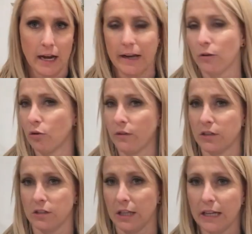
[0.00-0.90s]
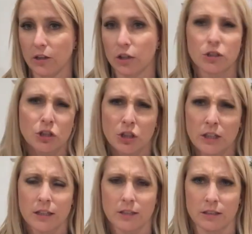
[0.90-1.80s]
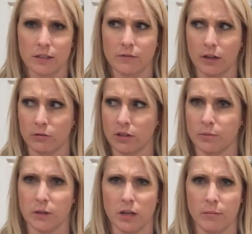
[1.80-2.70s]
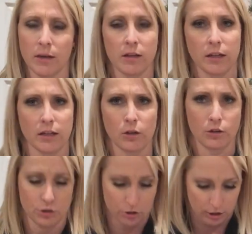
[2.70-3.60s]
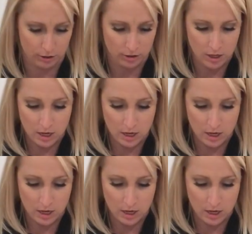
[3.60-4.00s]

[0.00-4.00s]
I don't know if I just like crunchy chicken because I've got a recipe that I make like a crunchy chicken.